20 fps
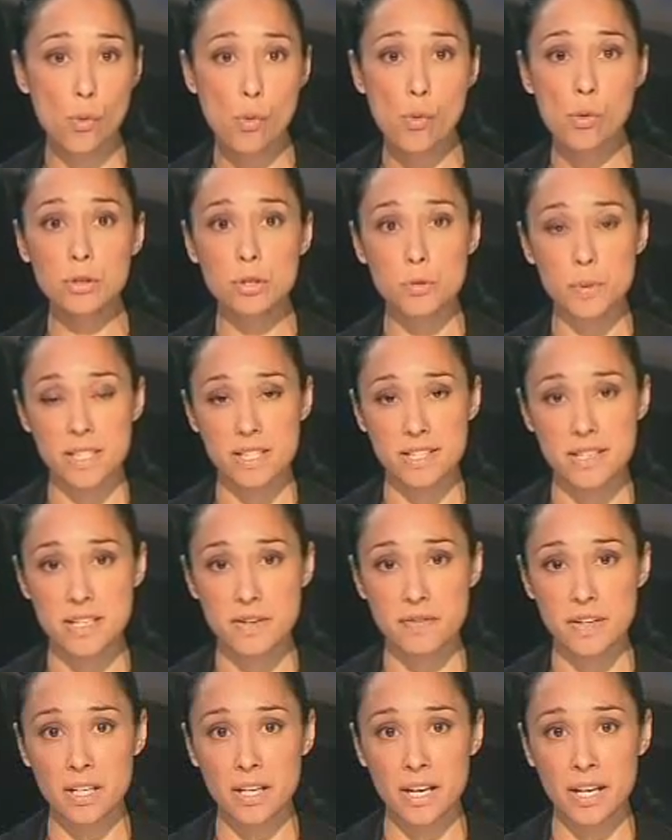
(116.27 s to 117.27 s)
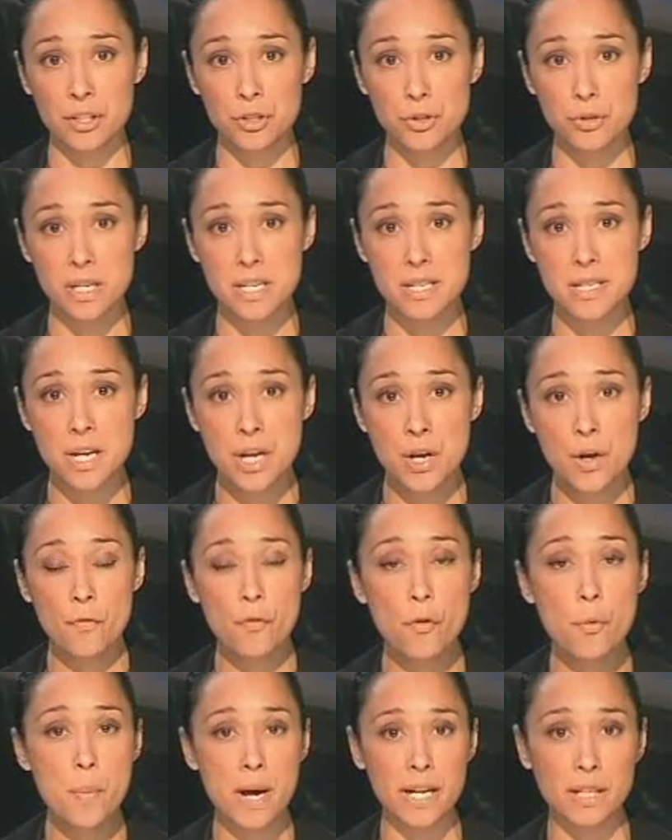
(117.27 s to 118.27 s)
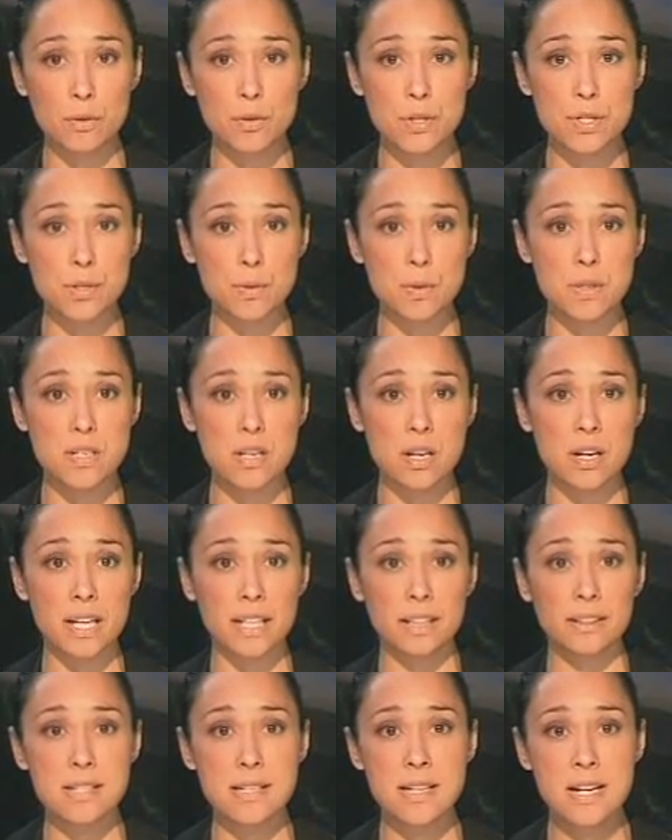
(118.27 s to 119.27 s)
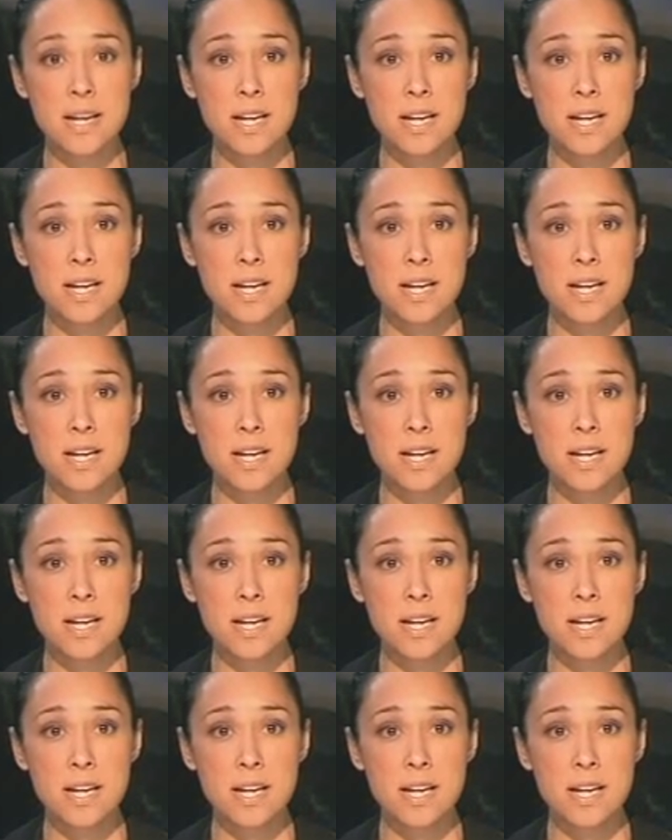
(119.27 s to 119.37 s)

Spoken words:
all 27 countries for male suicides.